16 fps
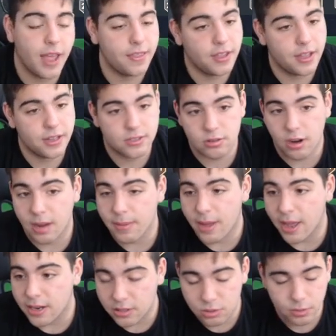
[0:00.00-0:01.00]
and the Instagram
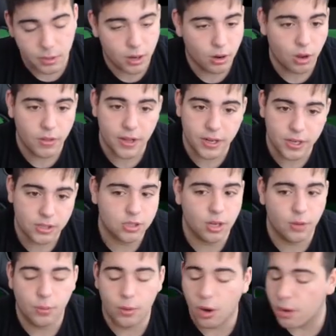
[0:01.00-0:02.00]
and the Twitter, all that good
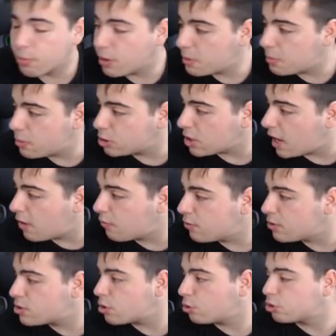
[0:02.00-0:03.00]
stuff. We're on pretty much
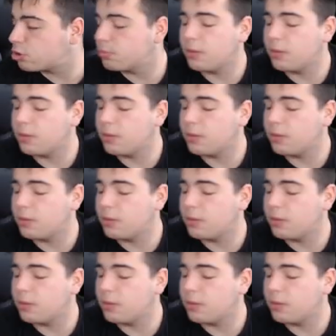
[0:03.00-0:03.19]
every social